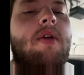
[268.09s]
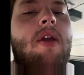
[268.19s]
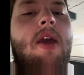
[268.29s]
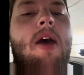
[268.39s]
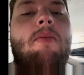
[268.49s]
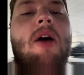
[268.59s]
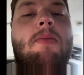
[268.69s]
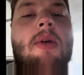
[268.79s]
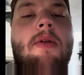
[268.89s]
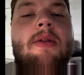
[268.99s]
yeah, I
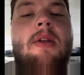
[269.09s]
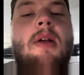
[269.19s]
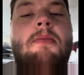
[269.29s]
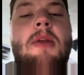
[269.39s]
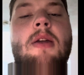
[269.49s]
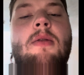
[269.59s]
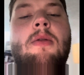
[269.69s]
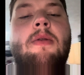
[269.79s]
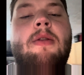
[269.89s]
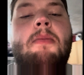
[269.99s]
might post an update
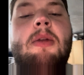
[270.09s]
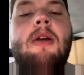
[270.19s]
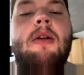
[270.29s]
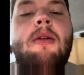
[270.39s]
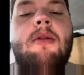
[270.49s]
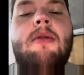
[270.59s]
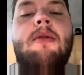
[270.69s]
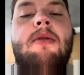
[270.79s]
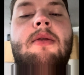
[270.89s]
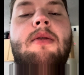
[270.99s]
or something.
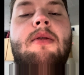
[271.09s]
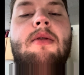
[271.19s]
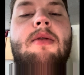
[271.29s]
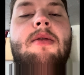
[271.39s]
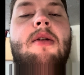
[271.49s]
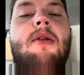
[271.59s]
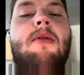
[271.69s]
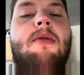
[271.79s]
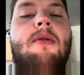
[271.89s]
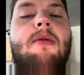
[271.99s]

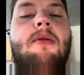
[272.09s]
So,